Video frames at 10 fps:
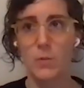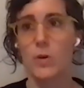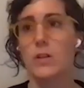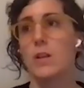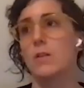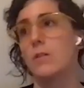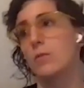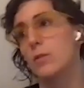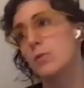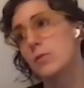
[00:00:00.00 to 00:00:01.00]
And when then you
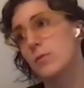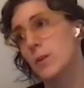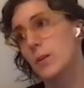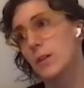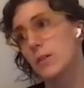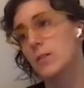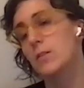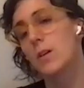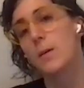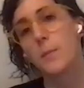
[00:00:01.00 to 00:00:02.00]
lose focus,
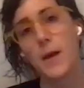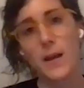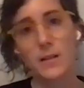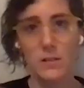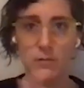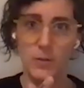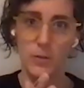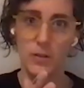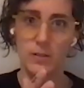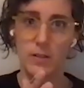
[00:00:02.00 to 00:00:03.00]
you come back to the focus.